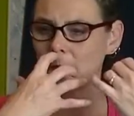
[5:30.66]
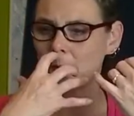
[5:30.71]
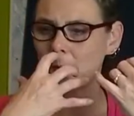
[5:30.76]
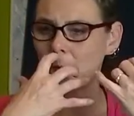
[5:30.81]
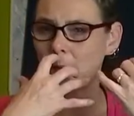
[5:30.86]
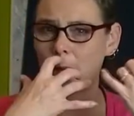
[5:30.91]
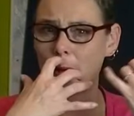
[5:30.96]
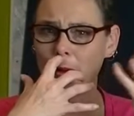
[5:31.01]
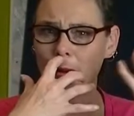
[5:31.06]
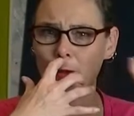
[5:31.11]

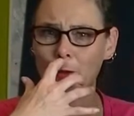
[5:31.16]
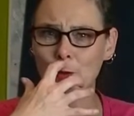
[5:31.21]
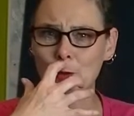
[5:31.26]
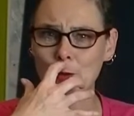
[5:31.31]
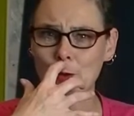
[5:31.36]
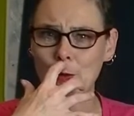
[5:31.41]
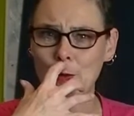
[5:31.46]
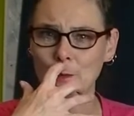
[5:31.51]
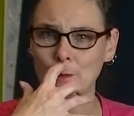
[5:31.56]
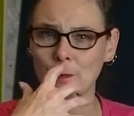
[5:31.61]
body
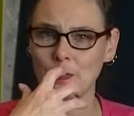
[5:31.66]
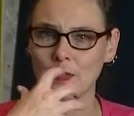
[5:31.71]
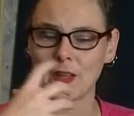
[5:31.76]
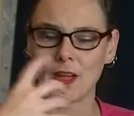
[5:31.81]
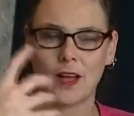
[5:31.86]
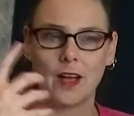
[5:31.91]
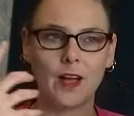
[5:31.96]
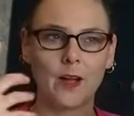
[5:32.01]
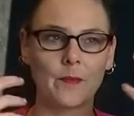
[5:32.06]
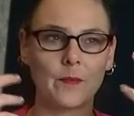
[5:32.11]
odor,
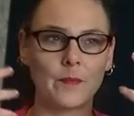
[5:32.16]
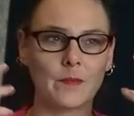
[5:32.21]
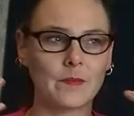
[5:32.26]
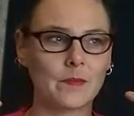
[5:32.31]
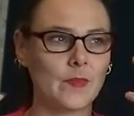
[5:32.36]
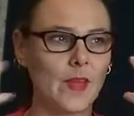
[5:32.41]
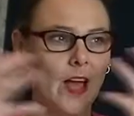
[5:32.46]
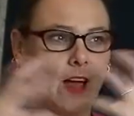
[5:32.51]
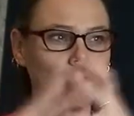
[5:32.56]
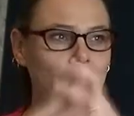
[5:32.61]

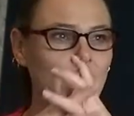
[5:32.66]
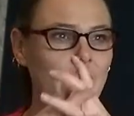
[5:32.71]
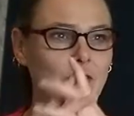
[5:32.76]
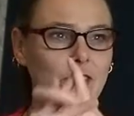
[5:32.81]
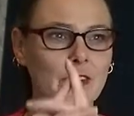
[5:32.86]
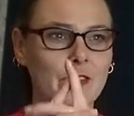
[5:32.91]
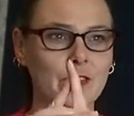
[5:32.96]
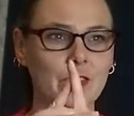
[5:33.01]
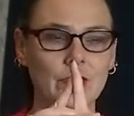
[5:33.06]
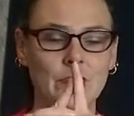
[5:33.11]
a
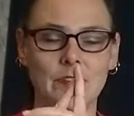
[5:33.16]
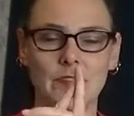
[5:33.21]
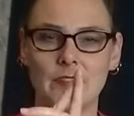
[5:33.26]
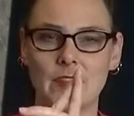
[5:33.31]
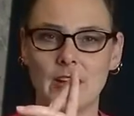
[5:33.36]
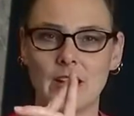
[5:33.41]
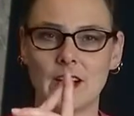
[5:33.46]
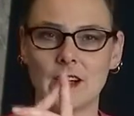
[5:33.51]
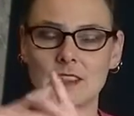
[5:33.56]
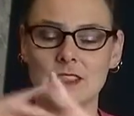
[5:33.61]
favorite food of
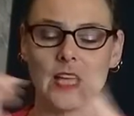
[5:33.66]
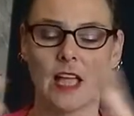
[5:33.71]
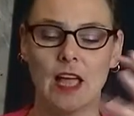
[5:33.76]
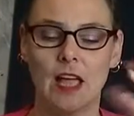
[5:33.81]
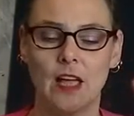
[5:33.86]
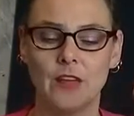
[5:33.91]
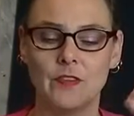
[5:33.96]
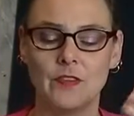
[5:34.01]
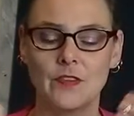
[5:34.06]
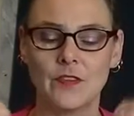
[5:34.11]
theirs.
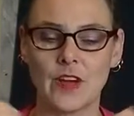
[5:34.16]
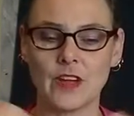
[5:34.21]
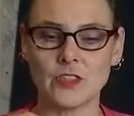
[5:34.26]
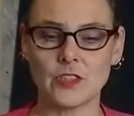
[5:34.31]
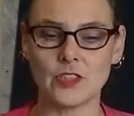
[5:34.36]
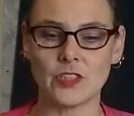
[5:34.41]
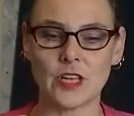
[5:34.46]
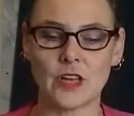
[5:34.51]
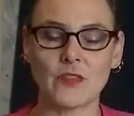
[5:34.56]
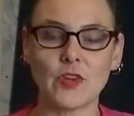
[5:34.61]
If you find
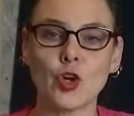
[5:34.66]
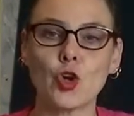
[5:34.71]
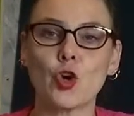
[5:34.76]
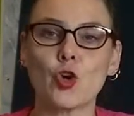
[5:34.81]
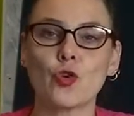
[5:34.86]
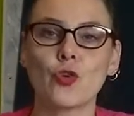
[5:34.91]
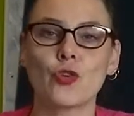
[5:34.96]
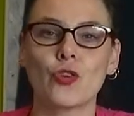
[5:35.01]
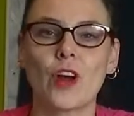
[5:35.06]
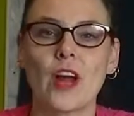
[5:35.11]
yourself
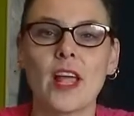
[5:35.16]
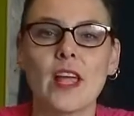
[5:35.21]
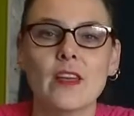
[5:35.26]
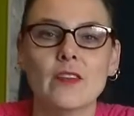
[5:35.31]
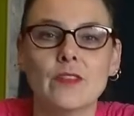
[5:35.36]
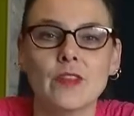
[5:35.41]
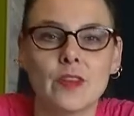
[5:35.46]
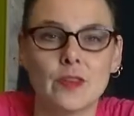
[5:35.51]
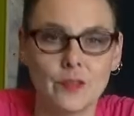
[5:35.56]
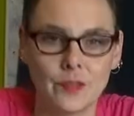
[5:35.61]

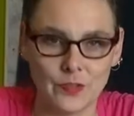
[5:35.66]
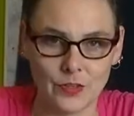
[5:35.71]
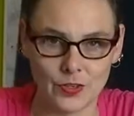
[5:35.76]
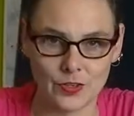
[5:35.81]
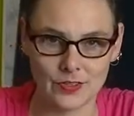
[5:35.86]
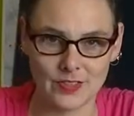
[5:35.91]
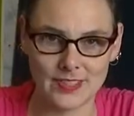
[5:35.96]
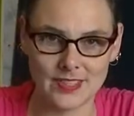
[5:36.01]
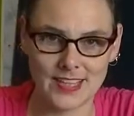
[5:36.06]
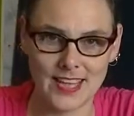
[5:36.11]
craving
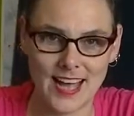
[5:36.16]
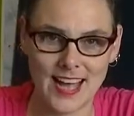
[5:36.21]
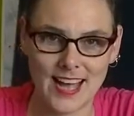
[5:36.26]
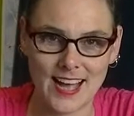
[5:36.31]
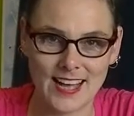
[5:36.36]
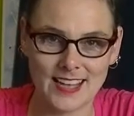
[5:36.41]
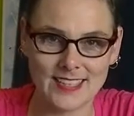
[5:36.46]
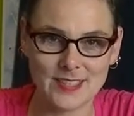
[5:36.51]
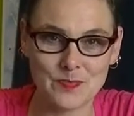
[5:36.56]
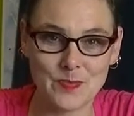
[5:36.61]
foods
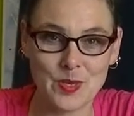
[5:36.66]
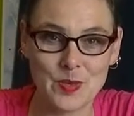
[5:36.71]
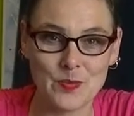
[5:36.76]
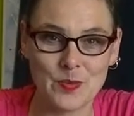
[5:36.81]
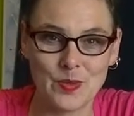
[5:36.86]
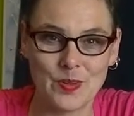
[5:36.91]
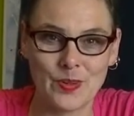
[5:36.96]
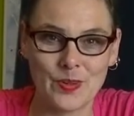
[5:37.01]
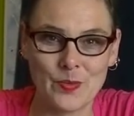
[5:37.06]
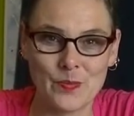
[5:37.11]
that
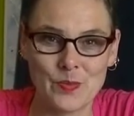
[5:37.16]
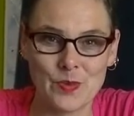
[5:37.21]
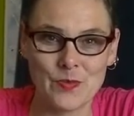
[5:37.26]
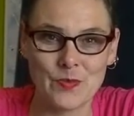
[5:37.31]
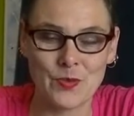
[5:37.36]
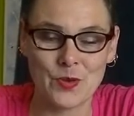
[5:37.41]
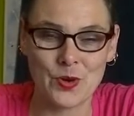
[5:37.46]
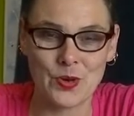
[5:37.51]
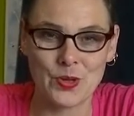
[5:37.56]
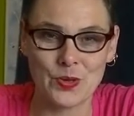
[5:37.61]
people
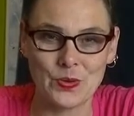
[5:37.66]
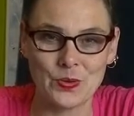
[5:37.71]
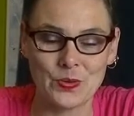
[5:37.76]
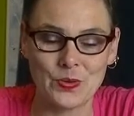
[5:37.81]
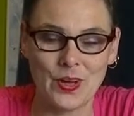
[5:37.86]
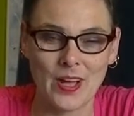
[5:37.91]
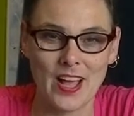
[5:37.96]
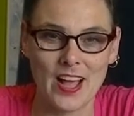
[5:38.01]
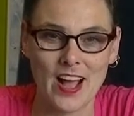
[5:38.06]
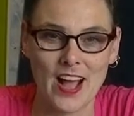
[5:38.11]
before
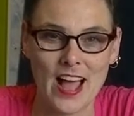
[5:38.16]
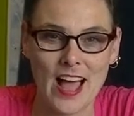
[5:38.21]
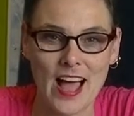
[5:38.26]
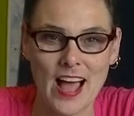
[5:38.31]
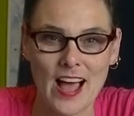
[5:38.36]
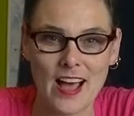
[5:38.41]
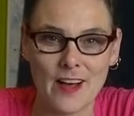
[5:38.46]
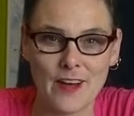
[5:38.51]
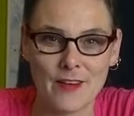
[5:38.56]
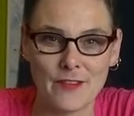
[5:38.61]
you
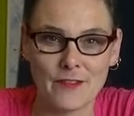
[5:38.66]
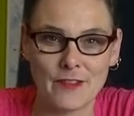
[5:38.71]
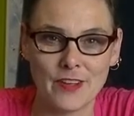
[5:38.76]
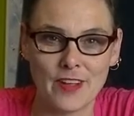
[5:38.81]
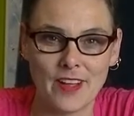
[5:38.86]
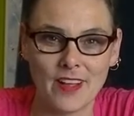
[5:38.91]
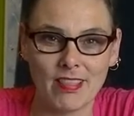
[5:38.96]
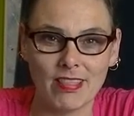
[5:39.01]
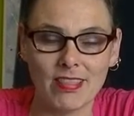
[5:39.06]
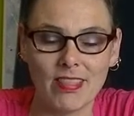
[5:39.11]
have
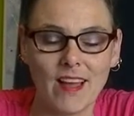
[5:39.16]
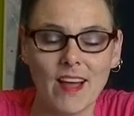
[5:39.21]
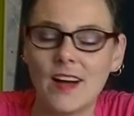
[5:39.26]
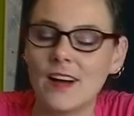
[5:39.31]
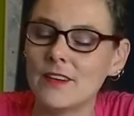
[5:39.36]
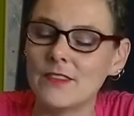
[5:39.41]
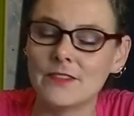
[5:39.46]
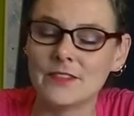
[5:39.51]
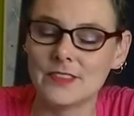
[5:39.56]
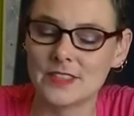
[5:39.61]

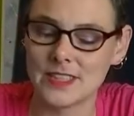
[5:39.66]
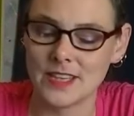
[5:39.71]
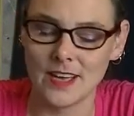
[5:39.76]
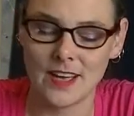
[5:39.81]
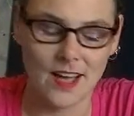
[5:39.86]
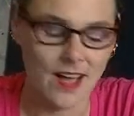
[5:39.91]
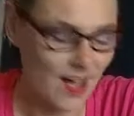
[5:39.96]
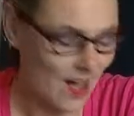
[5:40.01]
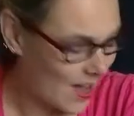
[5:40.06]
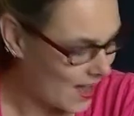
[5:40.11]
loved.
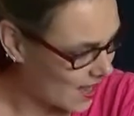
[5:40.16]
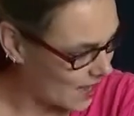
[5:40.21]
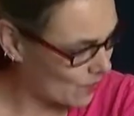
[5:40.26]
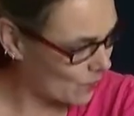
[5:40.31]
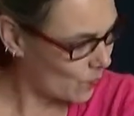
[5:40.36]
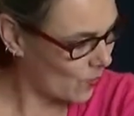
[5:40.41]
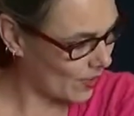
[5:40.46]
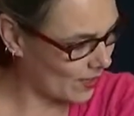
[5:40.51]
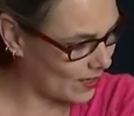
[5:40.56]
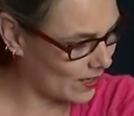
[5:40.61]

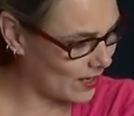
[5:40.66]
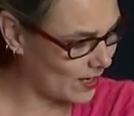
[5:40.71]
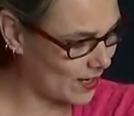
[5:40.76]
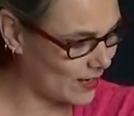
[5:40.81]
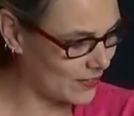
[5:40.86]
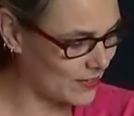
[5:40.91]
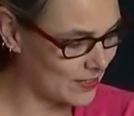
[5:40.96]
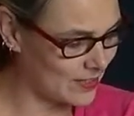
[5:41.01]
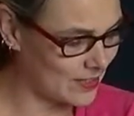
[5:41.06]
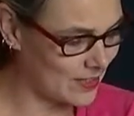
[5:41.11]
What
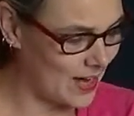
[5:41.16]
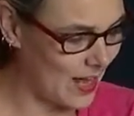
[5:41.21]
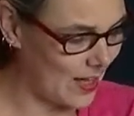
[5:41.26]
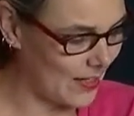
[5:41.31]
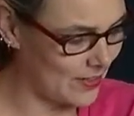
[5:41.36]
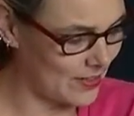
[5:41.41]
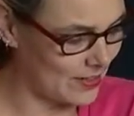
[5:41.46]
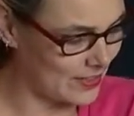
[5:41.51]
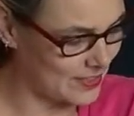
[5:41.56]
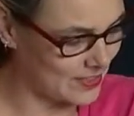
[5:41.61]
are
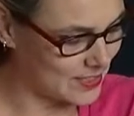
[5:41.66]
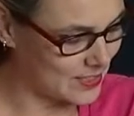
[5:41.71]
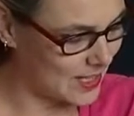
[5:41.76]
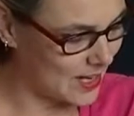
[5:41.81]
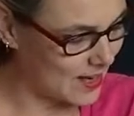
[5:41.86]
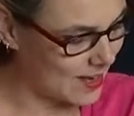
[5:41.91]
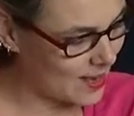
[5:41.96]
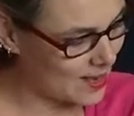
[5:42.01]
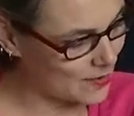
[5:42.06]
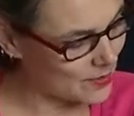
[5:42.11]
others?
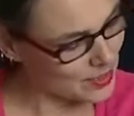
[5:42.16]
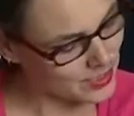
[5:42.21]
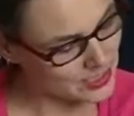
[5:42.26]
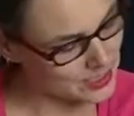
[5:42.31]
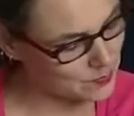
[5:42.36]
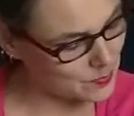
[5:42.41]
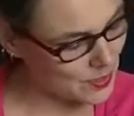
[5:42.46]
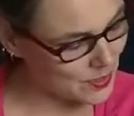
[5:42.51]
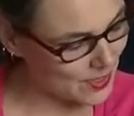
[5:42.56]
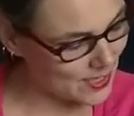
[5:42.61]

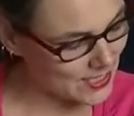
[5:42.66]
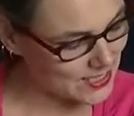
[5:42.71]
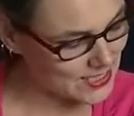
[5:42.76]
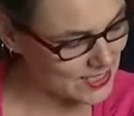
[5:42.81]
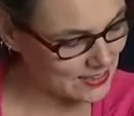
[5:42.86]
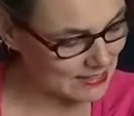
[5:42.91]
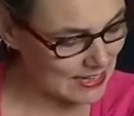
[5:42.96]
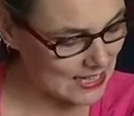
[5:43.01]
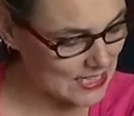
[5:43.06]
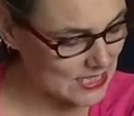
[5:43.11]
Spirits
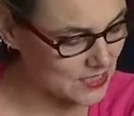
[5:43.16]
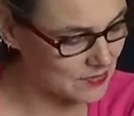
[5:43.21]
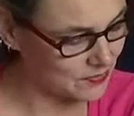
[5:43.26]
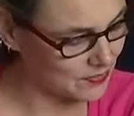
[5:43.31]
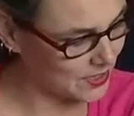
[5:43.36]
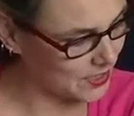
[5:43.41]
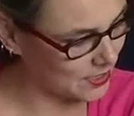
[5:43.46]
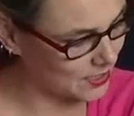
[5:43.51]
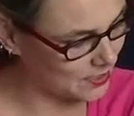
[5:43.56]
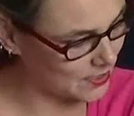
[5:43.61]
and lights
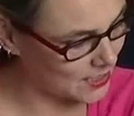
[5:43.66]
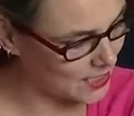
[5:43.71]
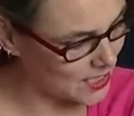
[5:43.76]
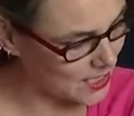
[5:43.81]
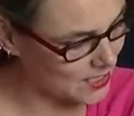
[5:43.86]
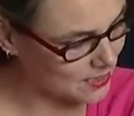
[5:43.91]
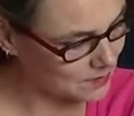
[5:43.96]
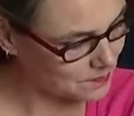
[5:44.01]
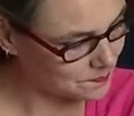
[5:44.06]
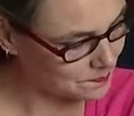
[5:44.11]

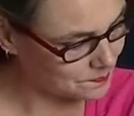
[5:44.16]
flickering.